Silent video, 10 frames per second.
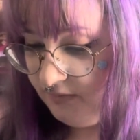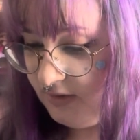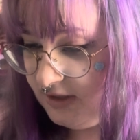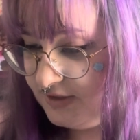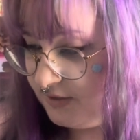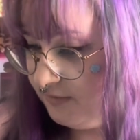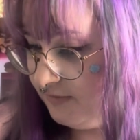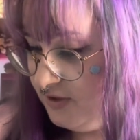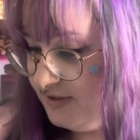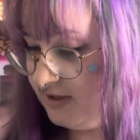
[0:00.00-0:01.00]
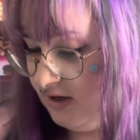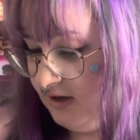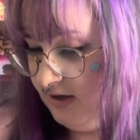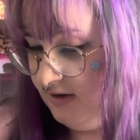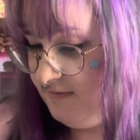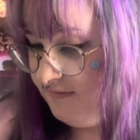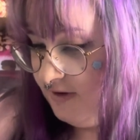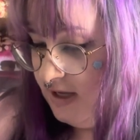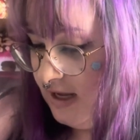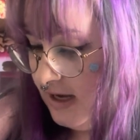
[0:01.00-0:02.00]
so first off,
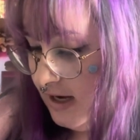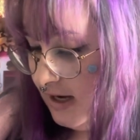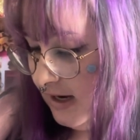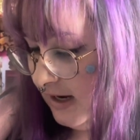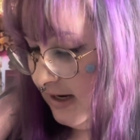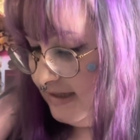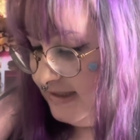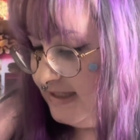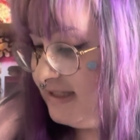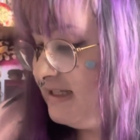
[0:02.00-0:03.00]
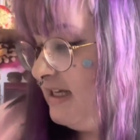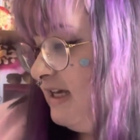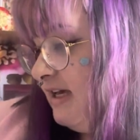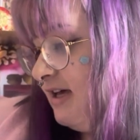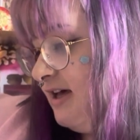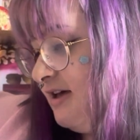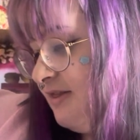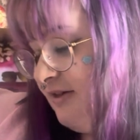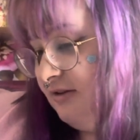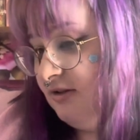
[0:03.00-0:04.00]
I see
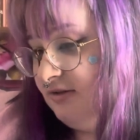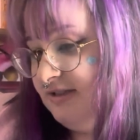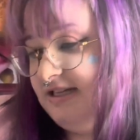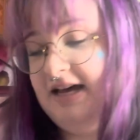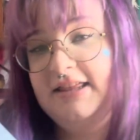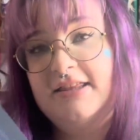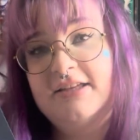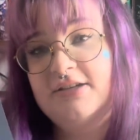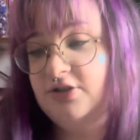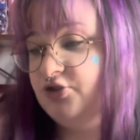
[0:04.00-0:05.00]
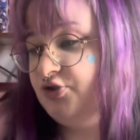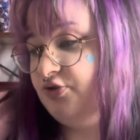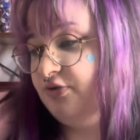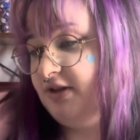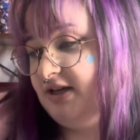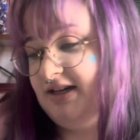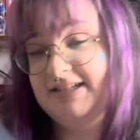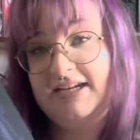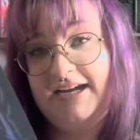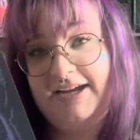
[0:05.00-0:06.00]
their little Death to the
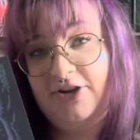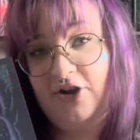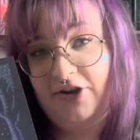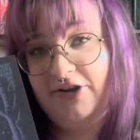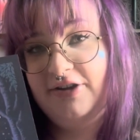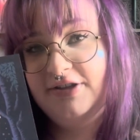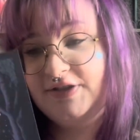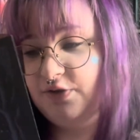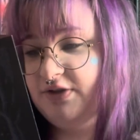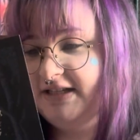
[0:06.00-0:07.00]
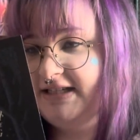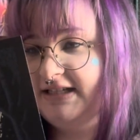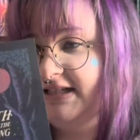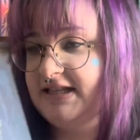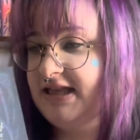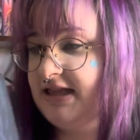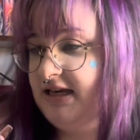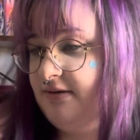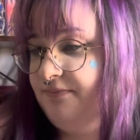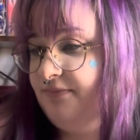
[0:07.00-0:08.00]
Undying card, so this is the
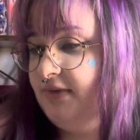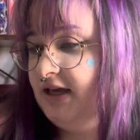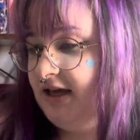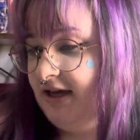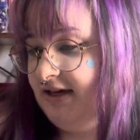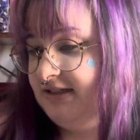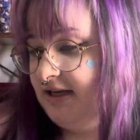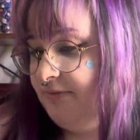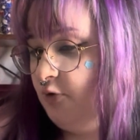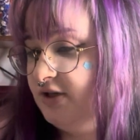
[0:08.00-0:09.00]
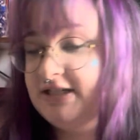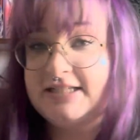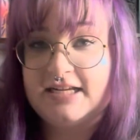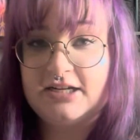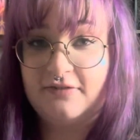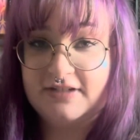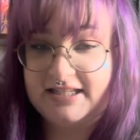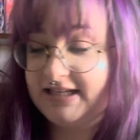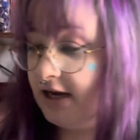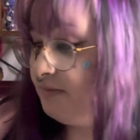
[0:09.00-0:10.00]
theme. And I'm going to set it off to the side